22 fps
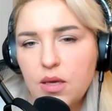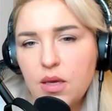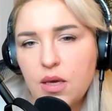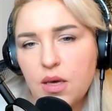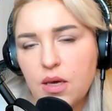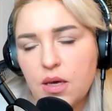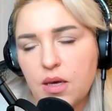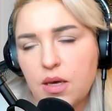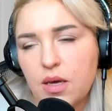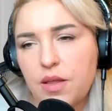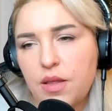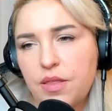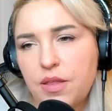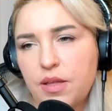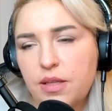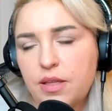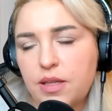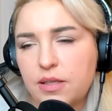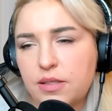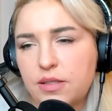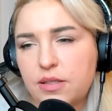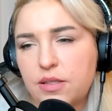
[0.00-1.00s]
Yeah, I
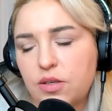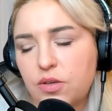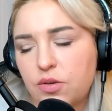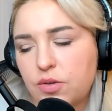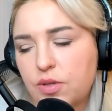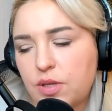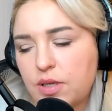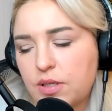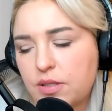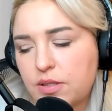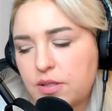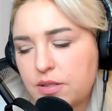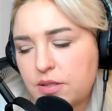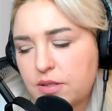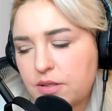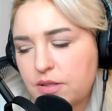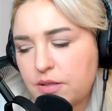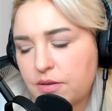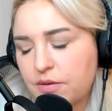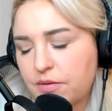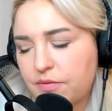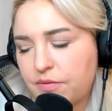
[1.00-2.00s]
think that's
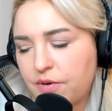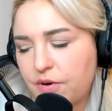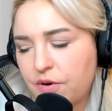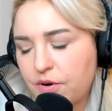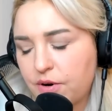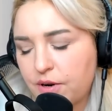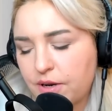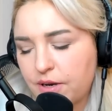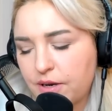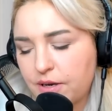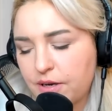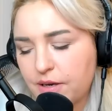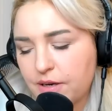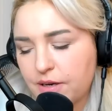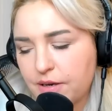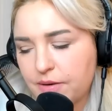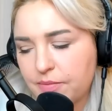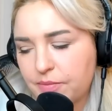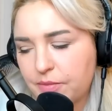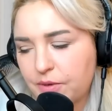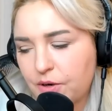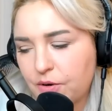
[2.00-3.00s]
very
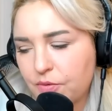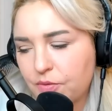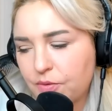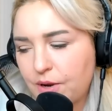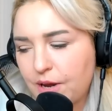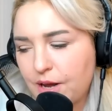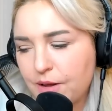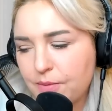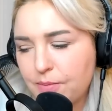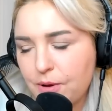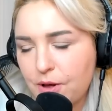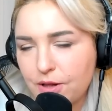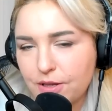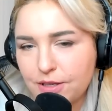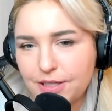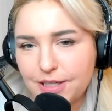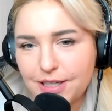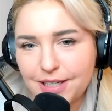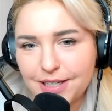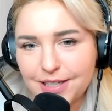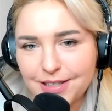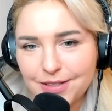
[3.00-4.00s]

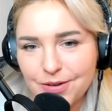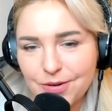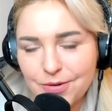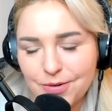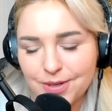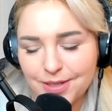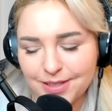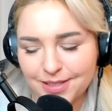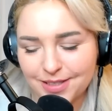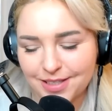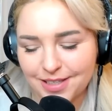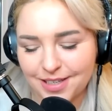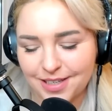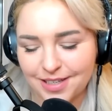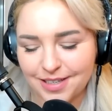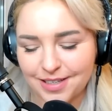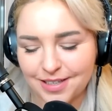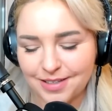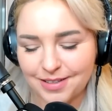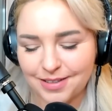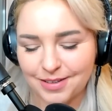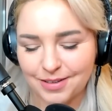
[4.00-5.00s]
realpolitik is always
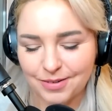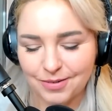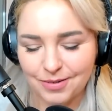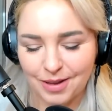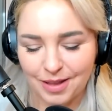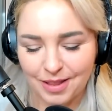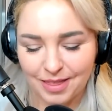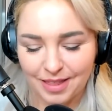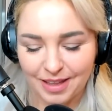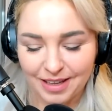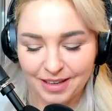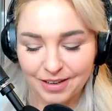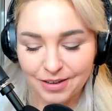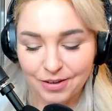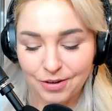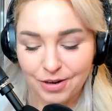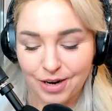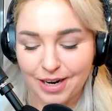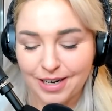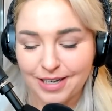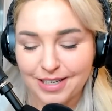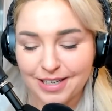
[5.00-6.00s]
I think a
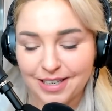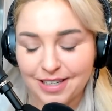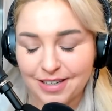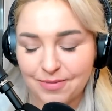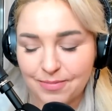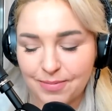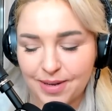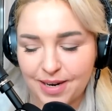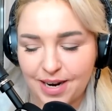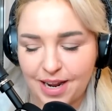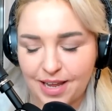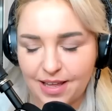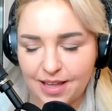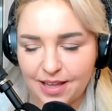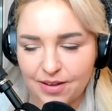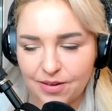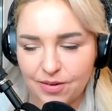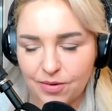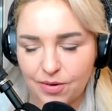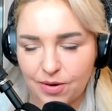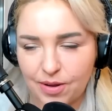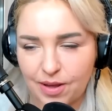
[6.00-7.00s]
good idea, but
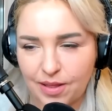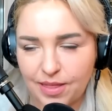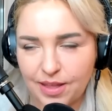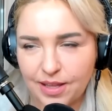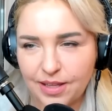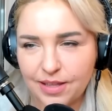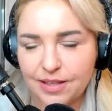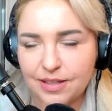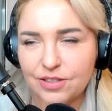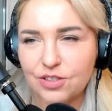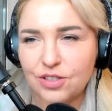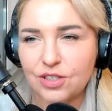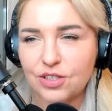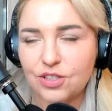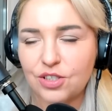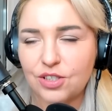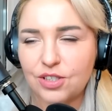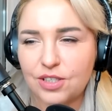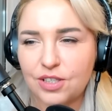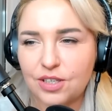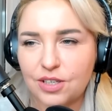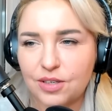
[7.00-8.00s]
I think
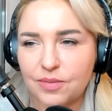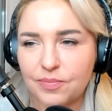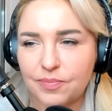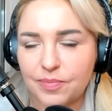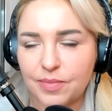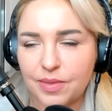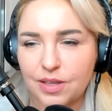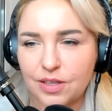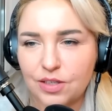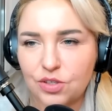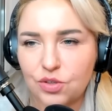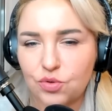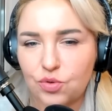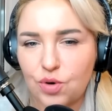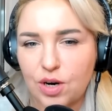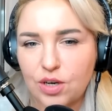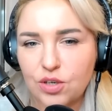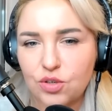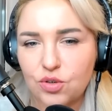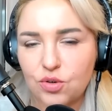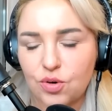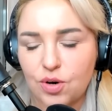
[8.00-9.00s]
just the
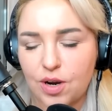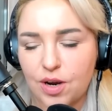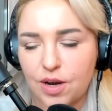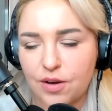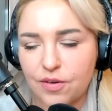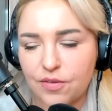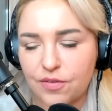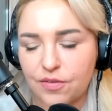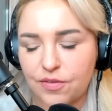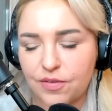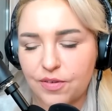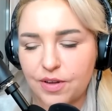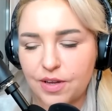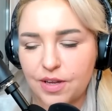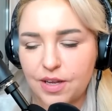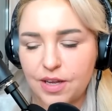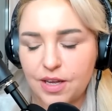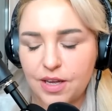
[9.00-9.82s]
structure of